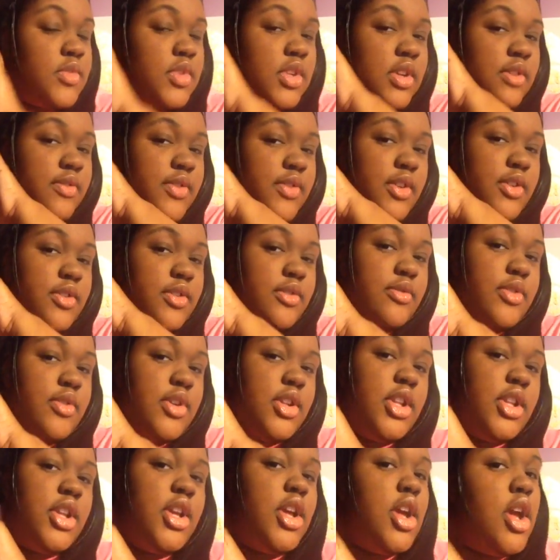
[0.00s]
it feels
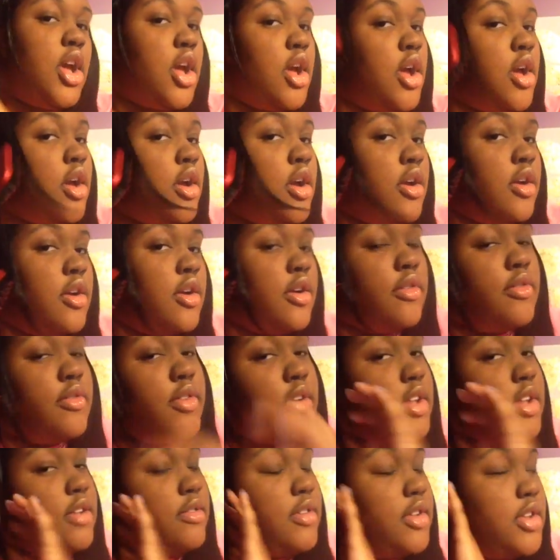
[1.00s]
really
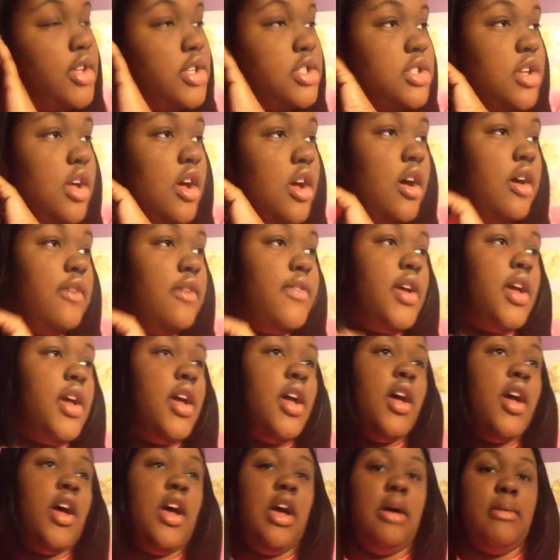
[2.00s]
really really soft
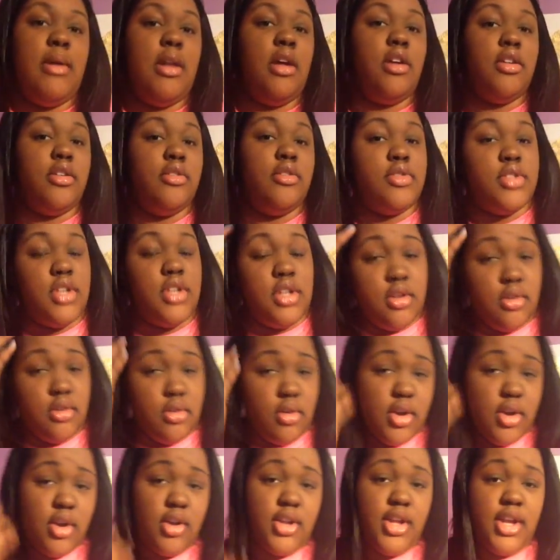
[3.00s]
um, i don't use any
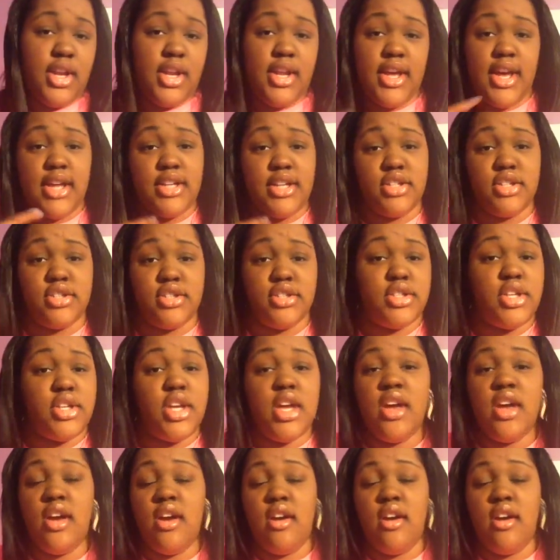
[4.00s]
oil in it i just